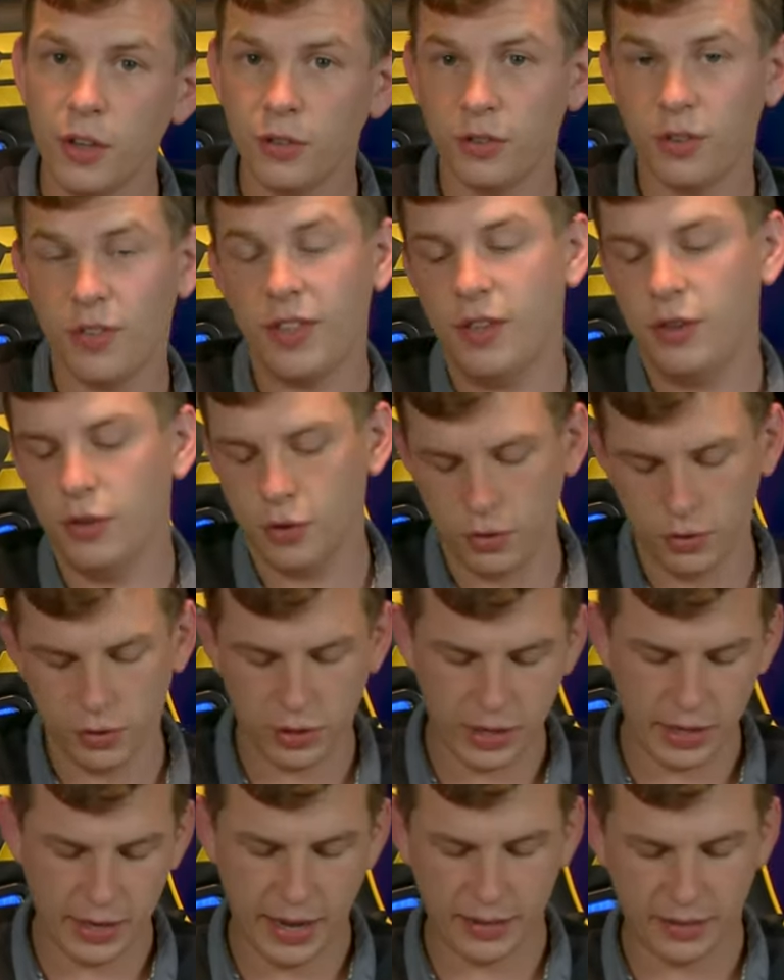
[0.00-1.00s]
so then you
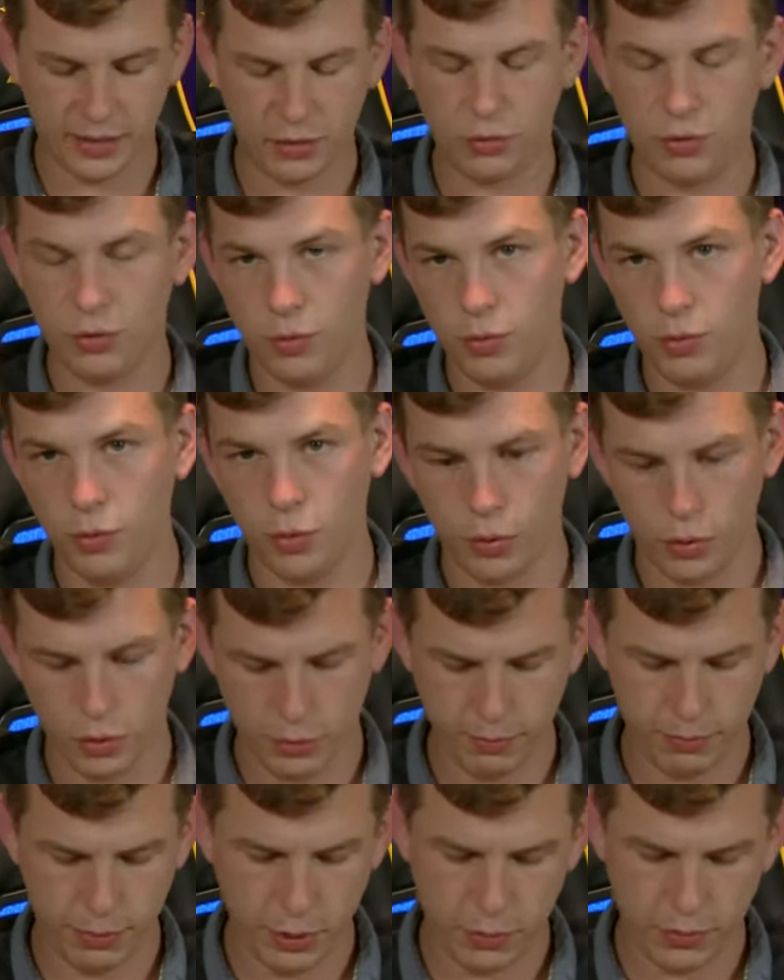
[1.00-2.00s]
can connect it to your
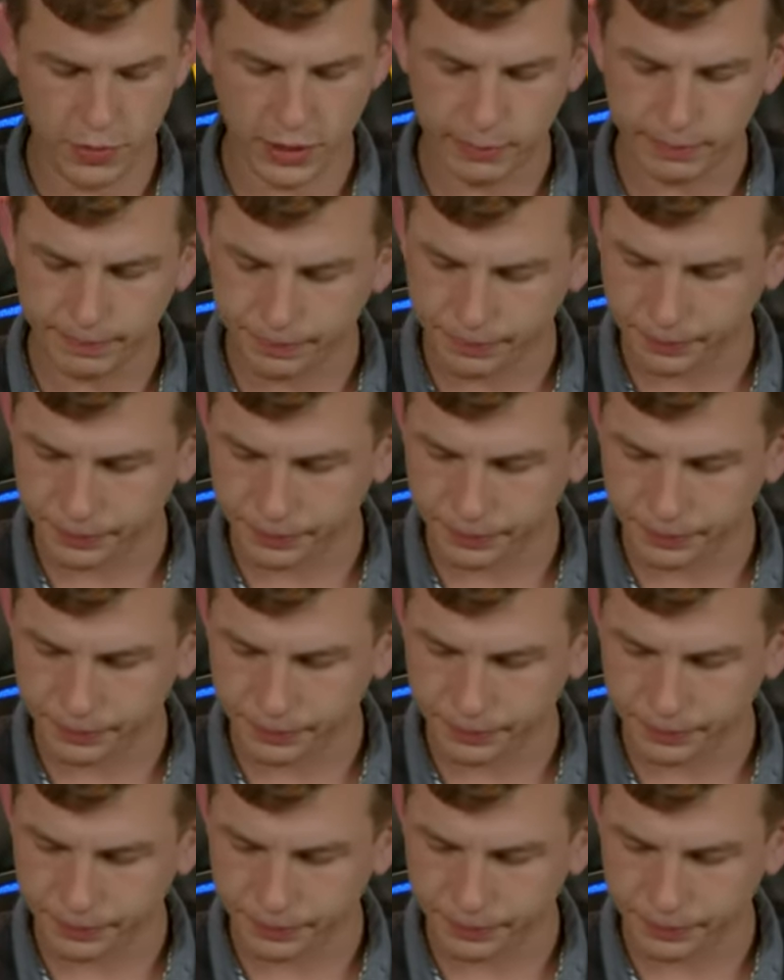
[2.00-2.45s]
computer.